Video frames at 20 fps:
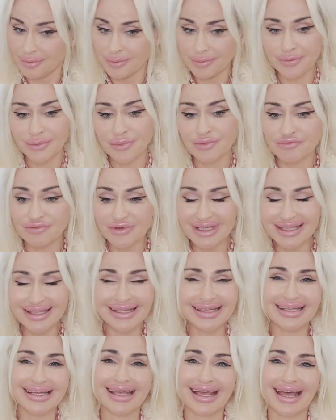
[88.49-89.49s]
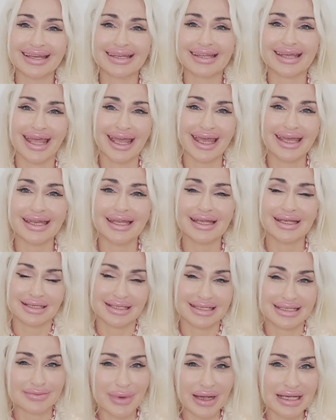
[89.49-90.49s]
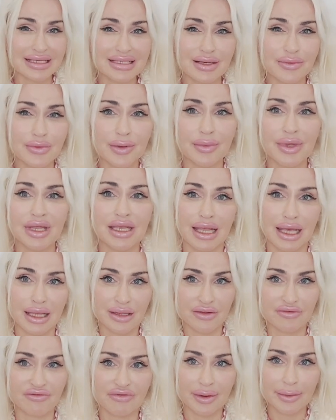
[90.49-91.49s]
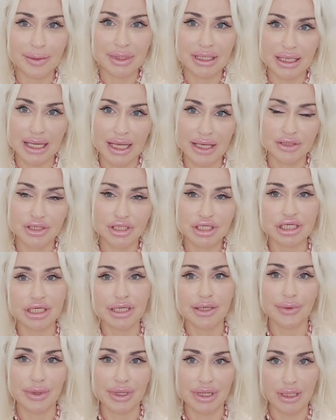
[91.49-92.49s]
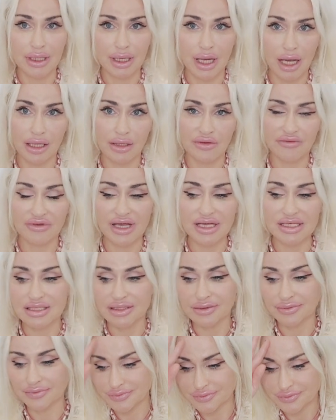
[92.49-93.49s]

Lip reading: really kind of hating and despising women and the feminine energy within all of us.